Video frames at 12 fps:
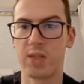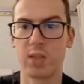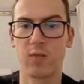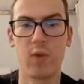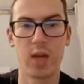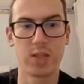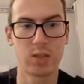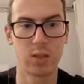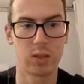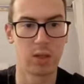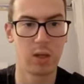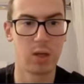is
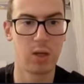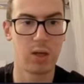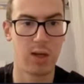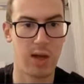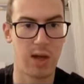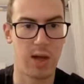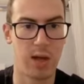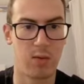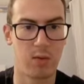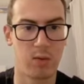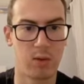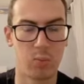invested uh,
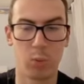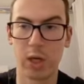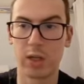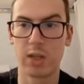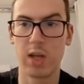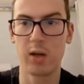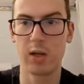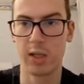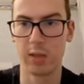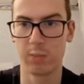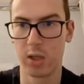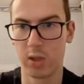
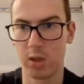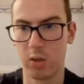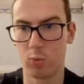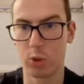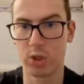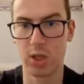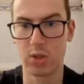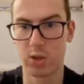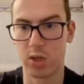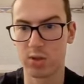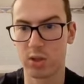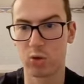monetarily, which is
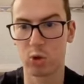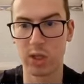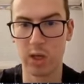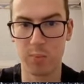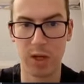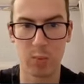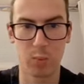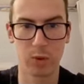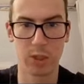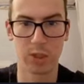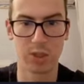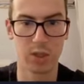just a really big
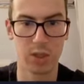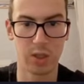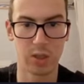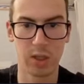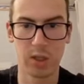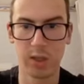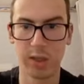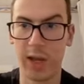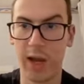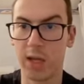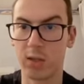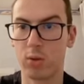bullish sign.
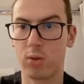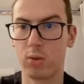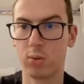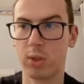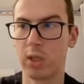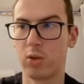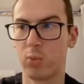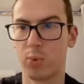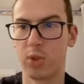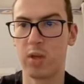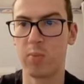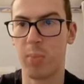And you do need to
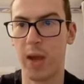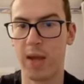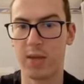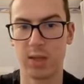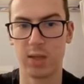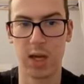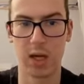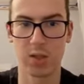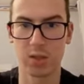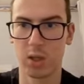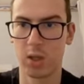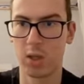prepay the
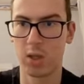DEX.